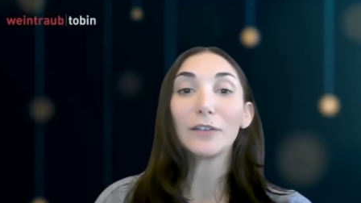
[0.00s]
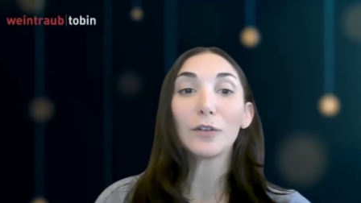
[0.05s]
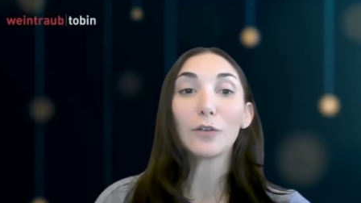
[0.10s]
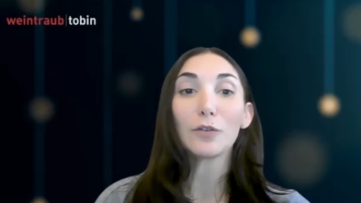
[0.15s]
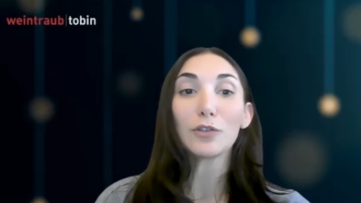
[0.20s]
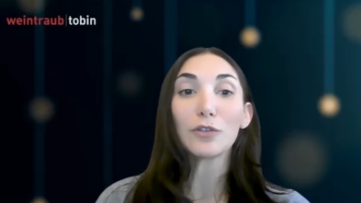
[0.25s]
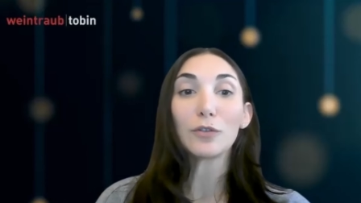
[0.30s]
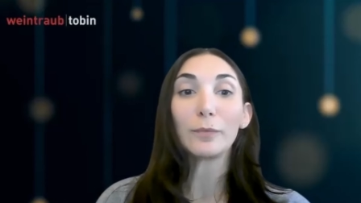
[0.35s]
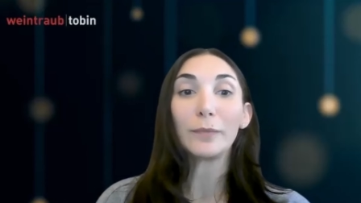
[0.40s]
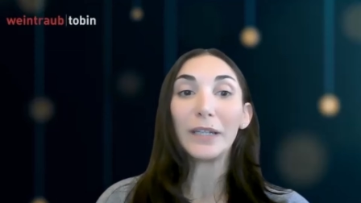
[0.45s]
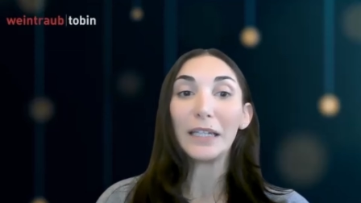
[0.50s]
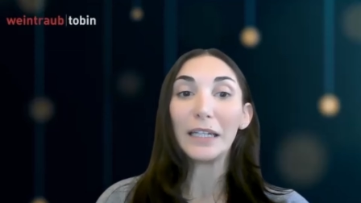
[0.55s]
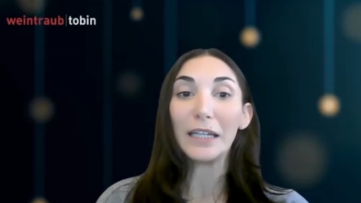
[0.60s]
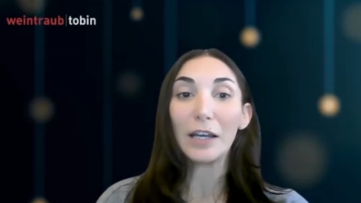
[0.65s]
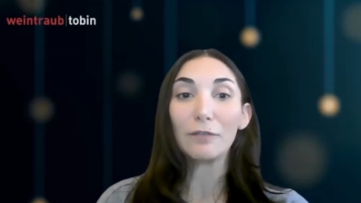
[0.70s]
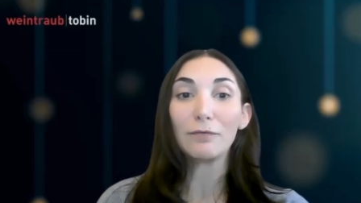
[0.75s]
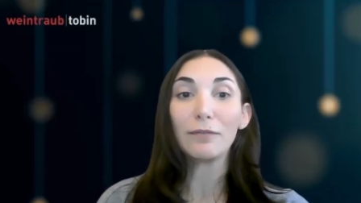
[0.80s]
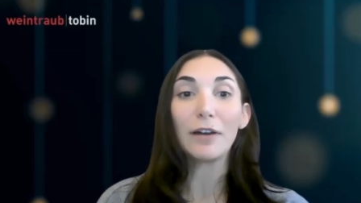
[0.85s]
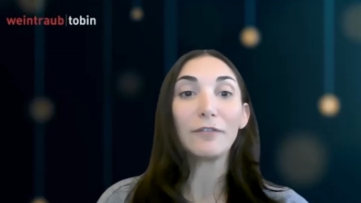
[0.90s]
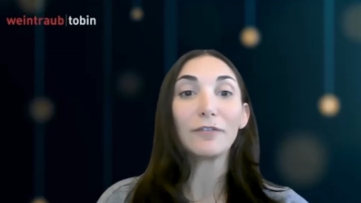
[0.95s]
social
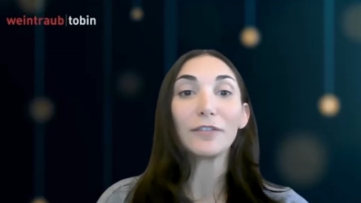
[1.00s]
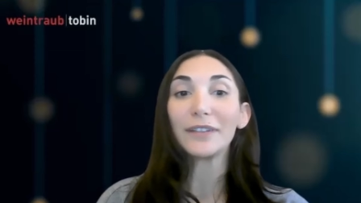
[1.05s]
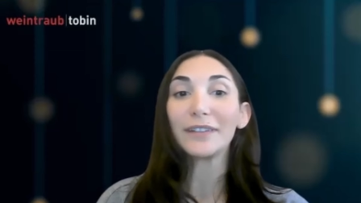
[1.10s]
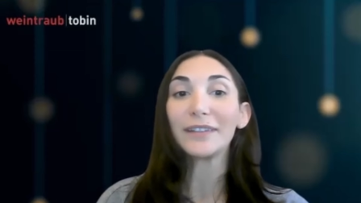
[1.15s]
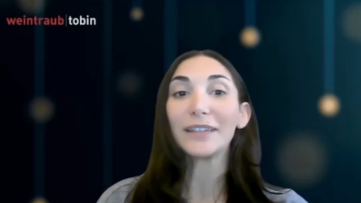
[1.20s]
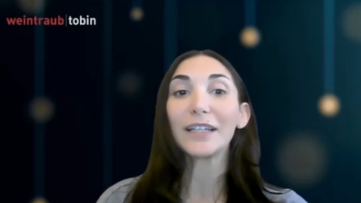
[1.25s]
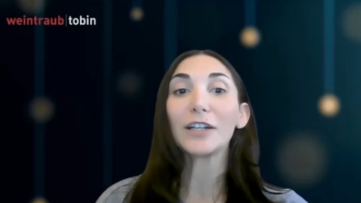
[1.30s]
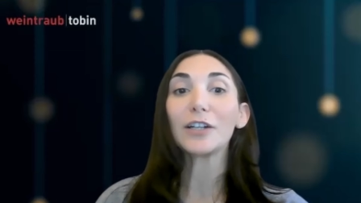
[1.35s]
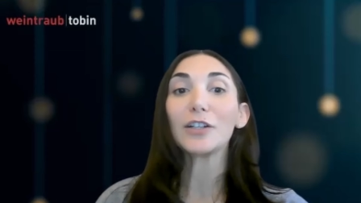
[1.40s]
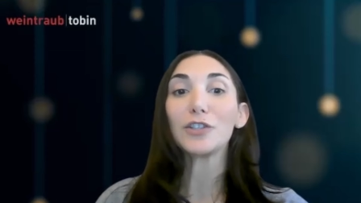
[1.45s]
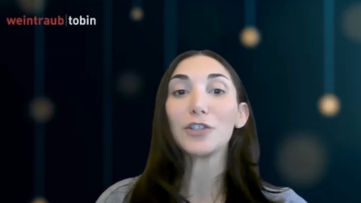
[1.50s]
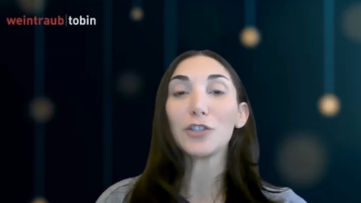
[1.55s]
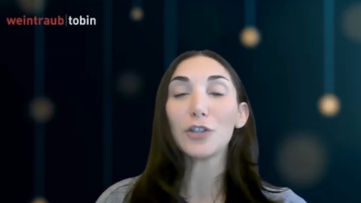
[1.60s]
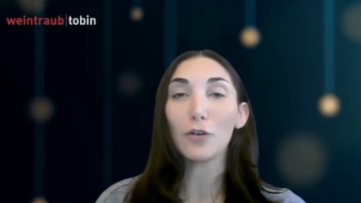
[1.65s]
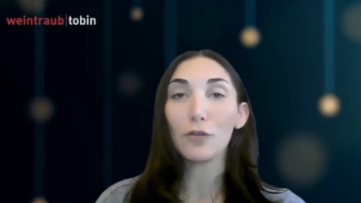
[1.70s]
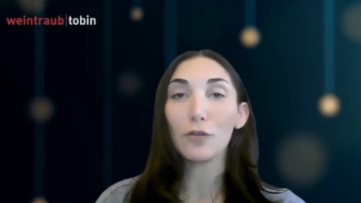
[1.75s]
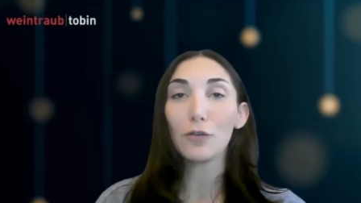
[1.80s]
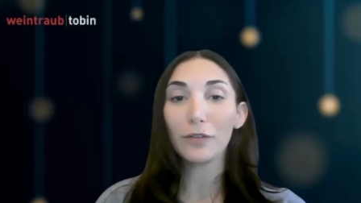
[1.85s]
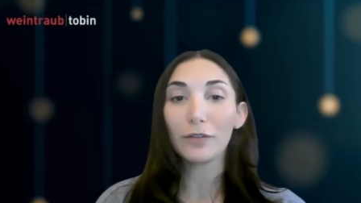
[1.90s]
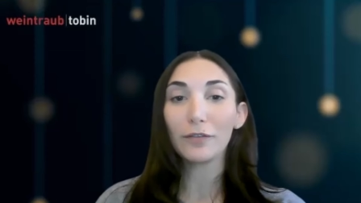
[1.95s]
media referencing a
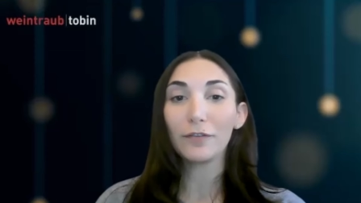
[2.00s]
joke